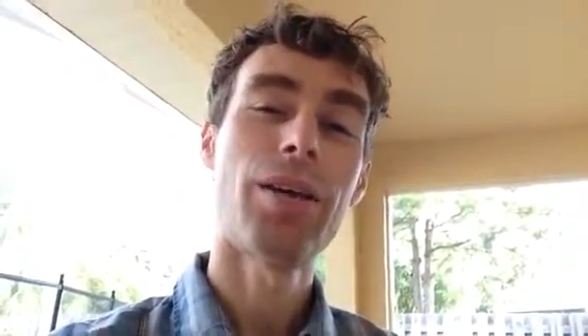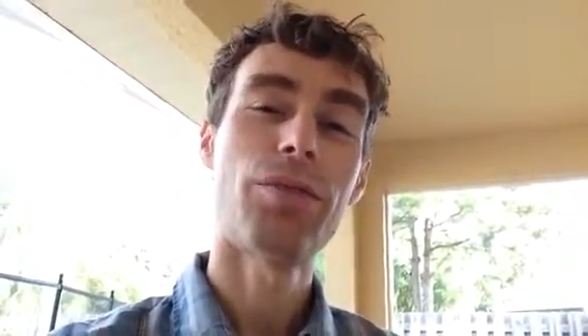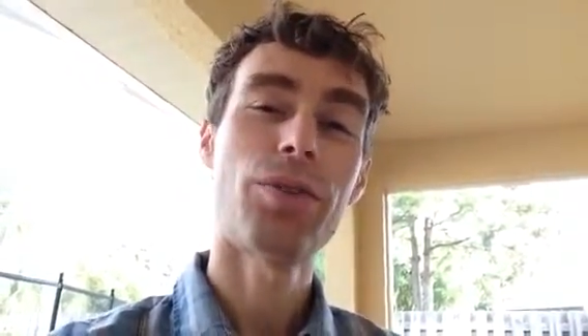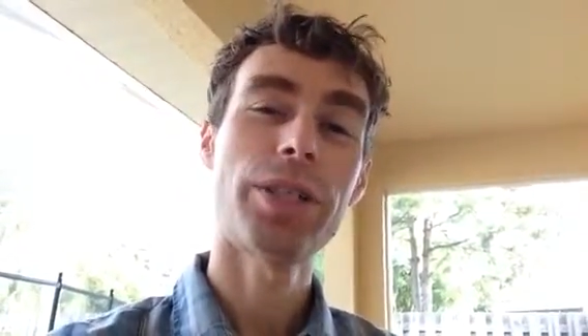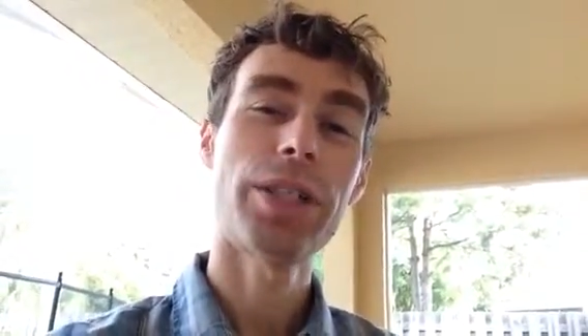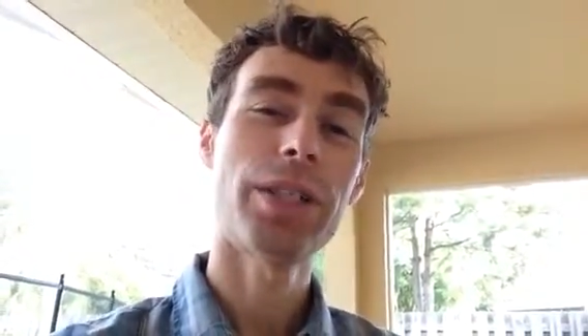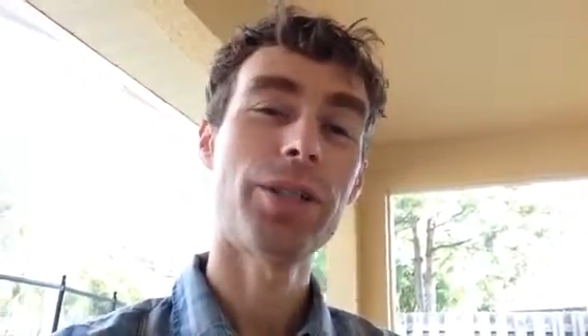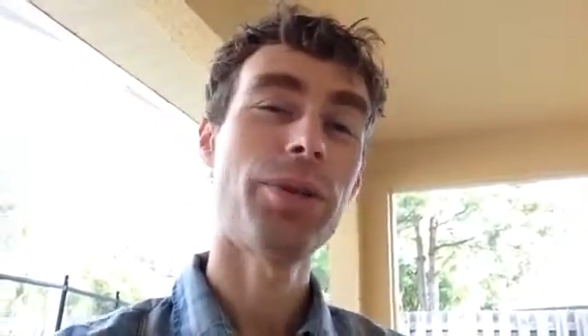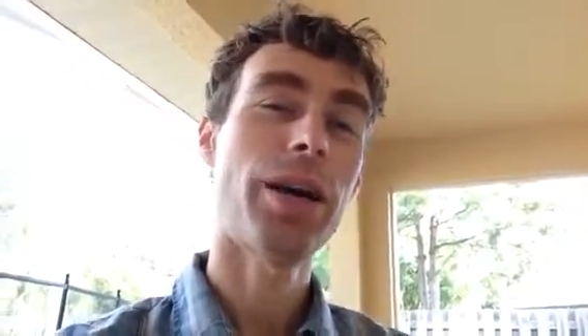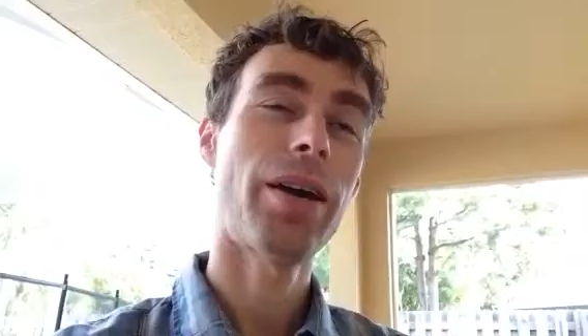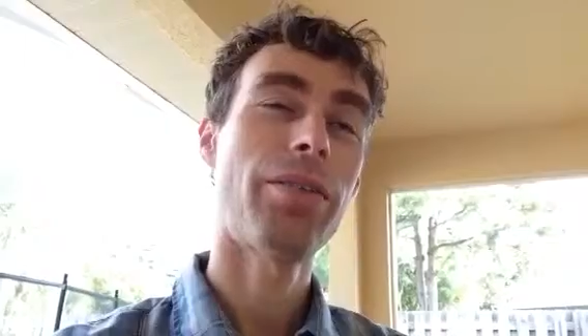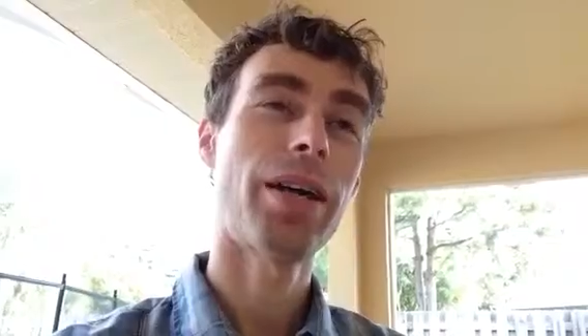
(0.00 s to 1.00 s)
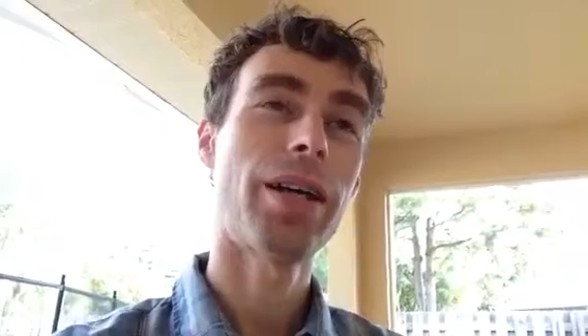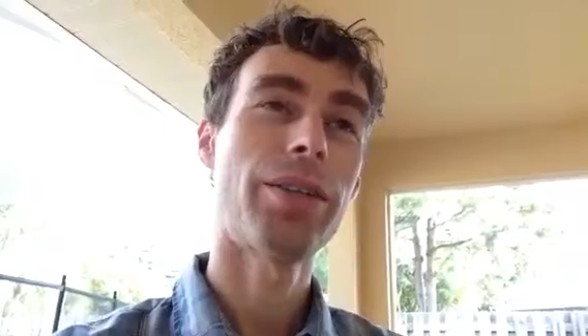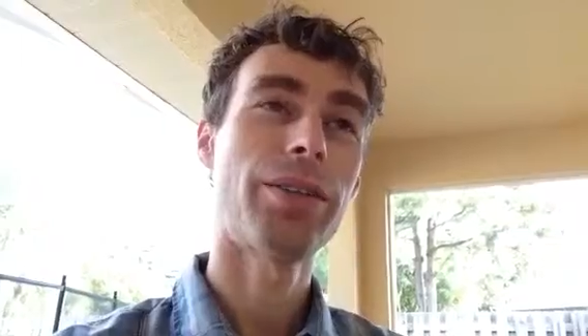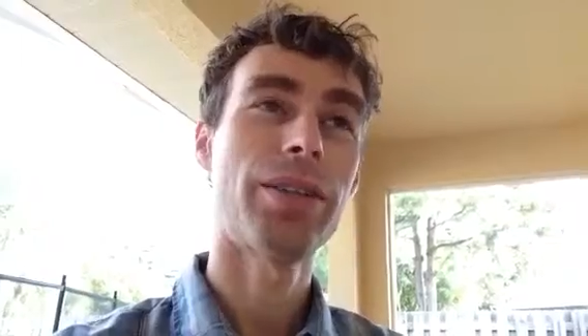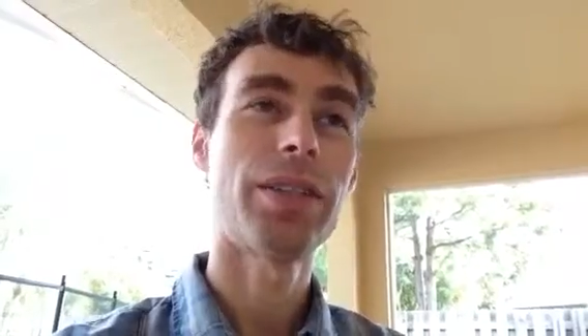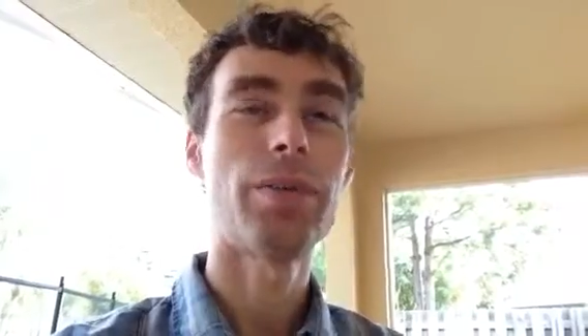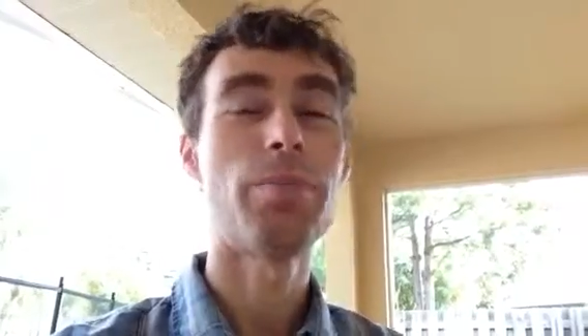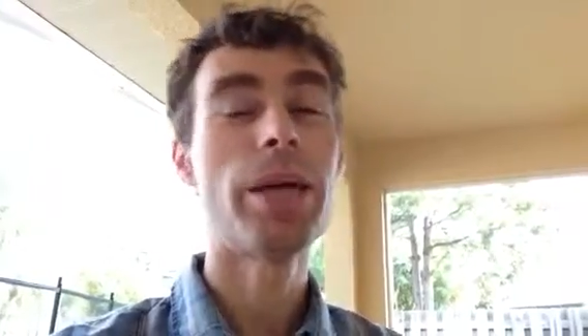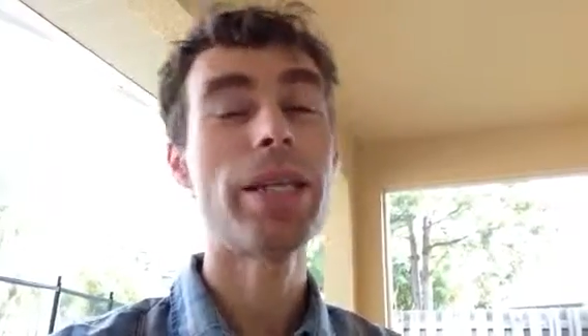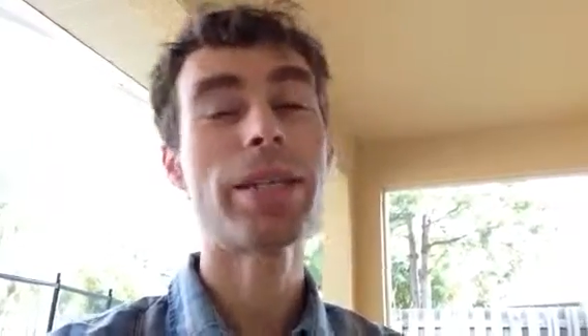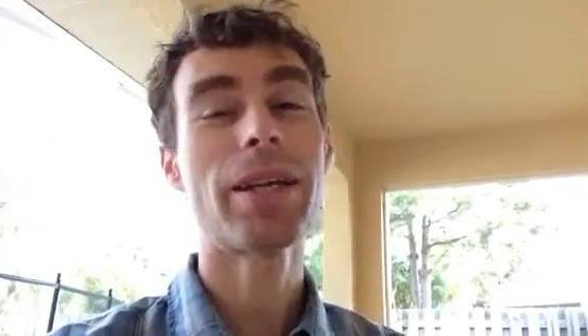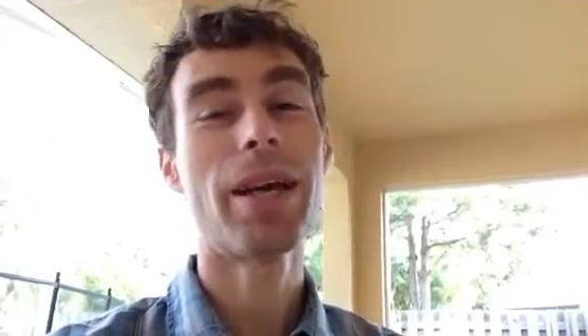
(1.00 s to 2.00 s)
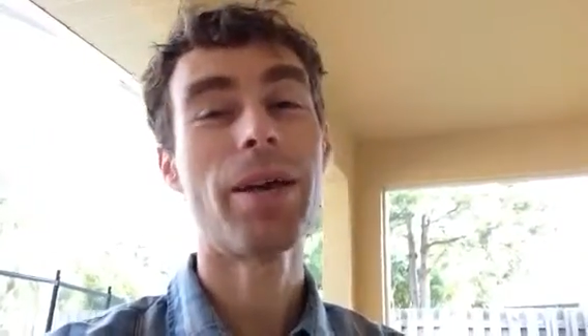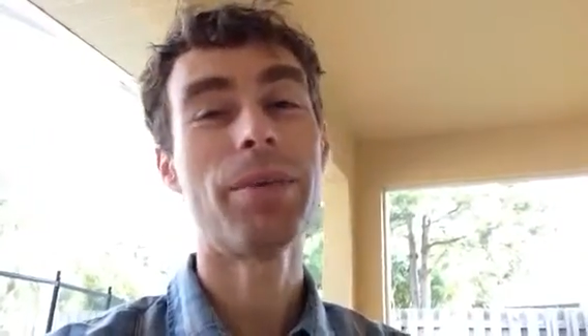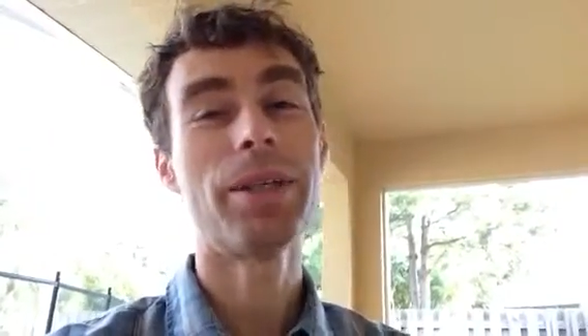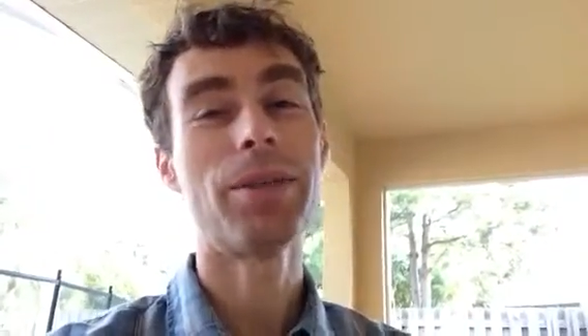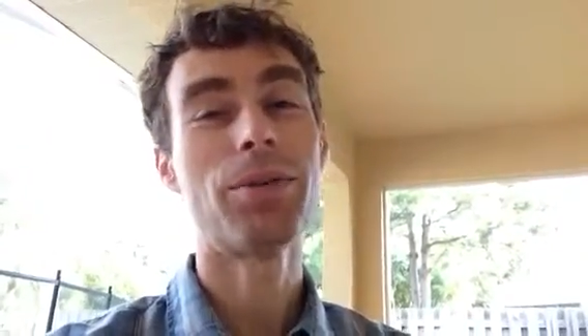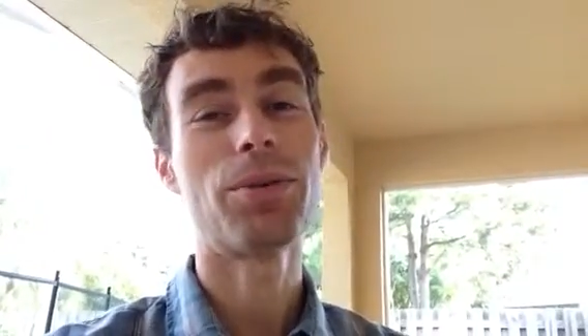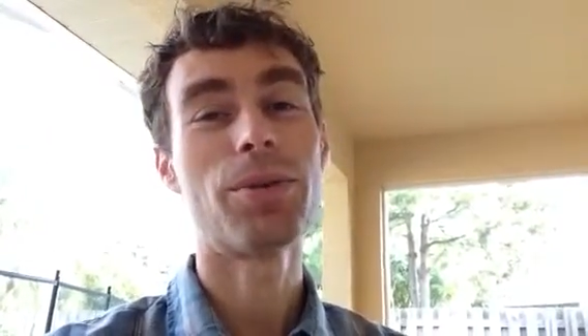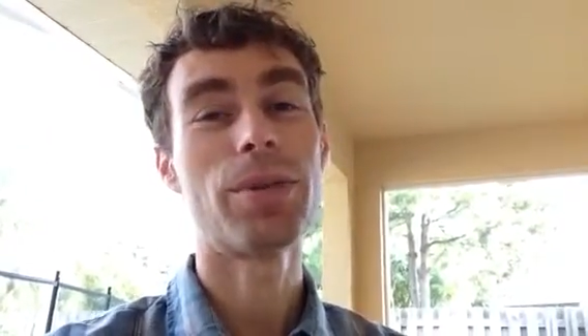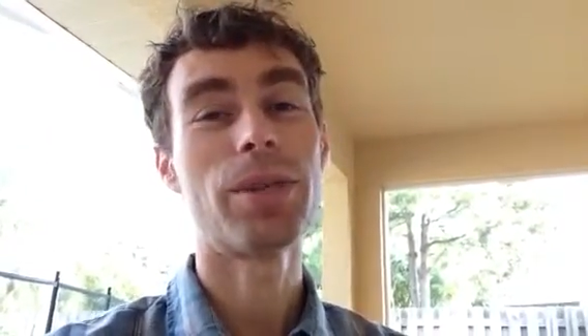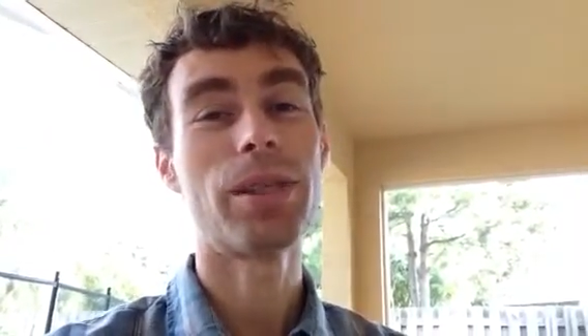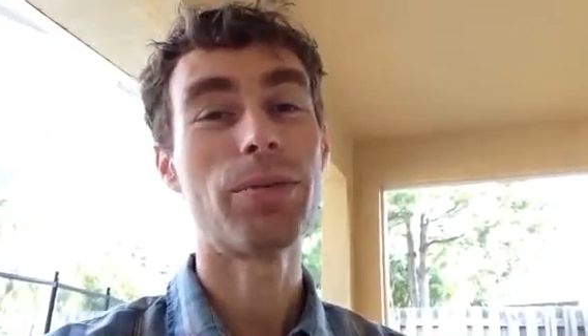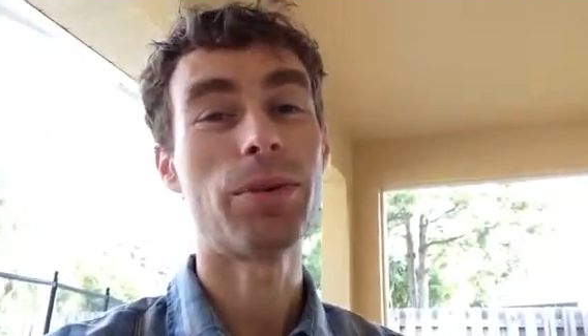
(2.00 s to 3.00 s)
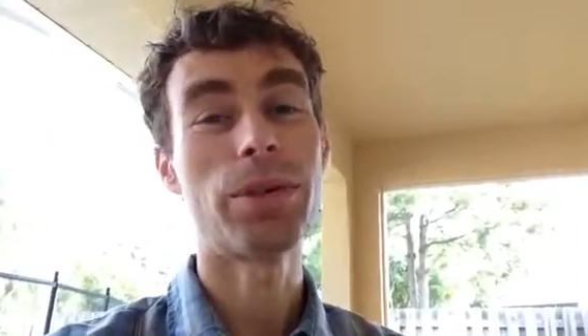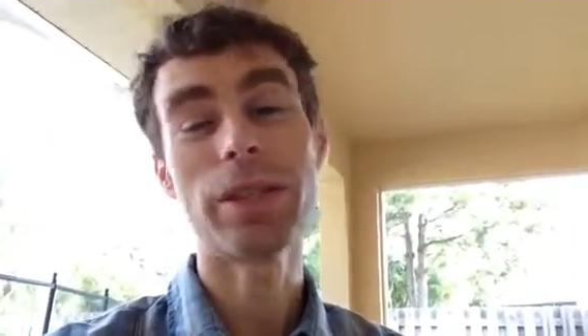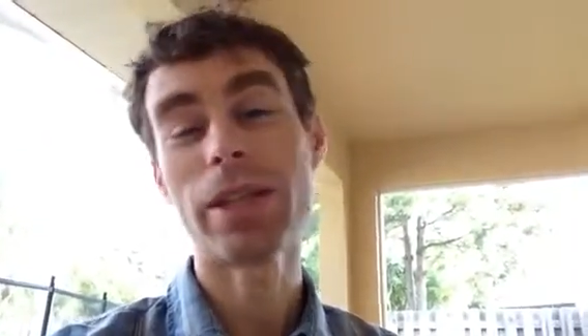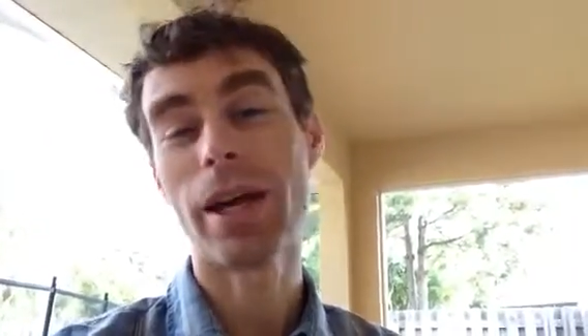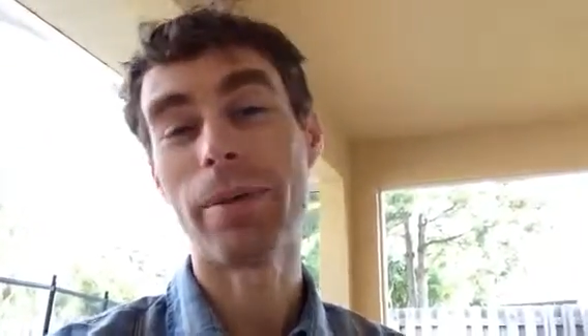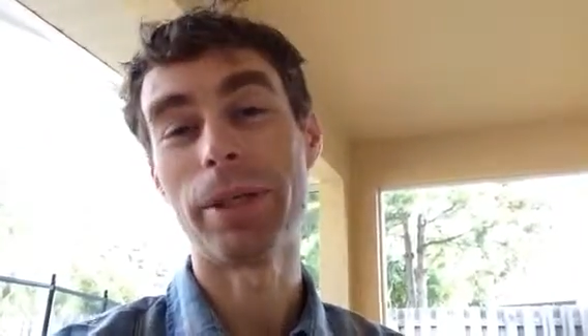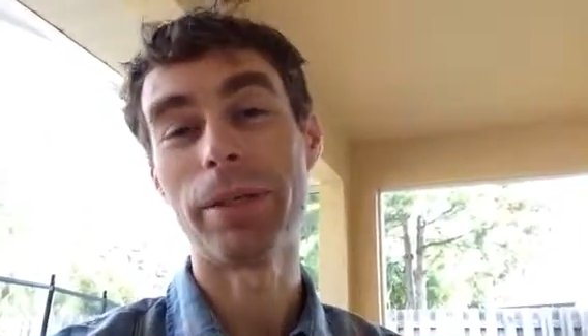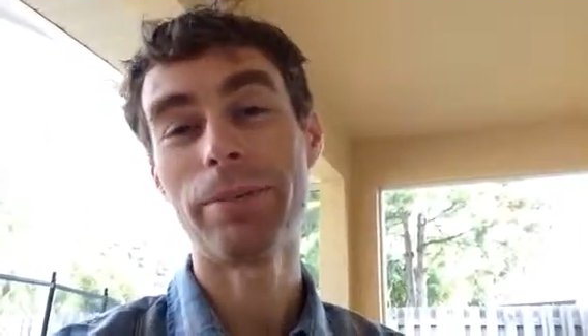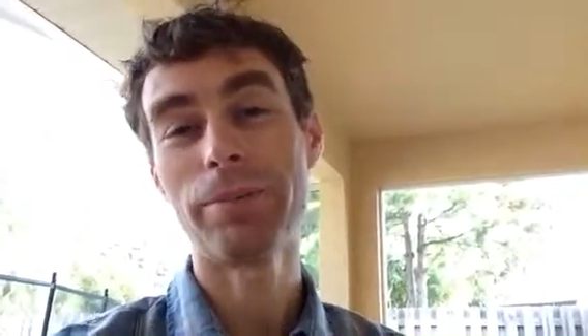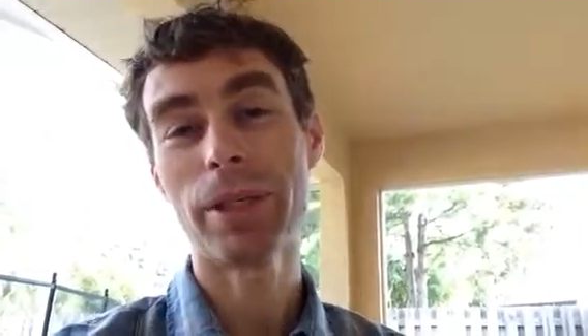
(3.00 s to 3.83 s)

Unfortunately, you have either the best timing or the worst timing